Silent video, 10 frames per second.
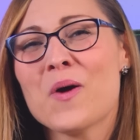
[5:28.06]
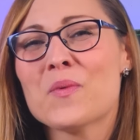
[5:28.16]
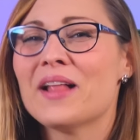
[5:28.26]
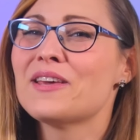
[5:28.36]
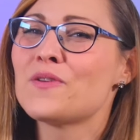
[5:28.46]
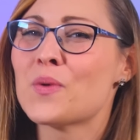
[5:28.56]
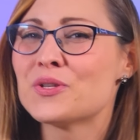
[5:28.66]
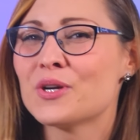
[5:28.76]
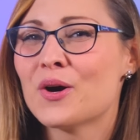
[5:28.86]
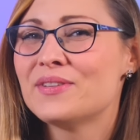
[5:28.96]
Well, if you
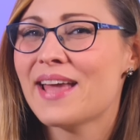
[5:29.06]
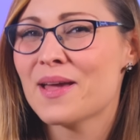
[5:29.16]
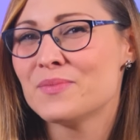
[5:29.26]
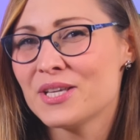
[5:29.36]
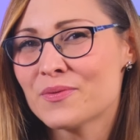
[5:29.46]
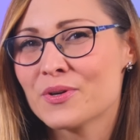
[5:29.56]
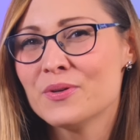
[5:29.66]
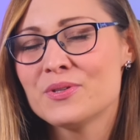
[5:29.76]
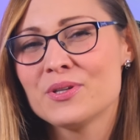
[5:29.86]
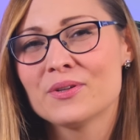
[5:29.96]
want to go the A M D route,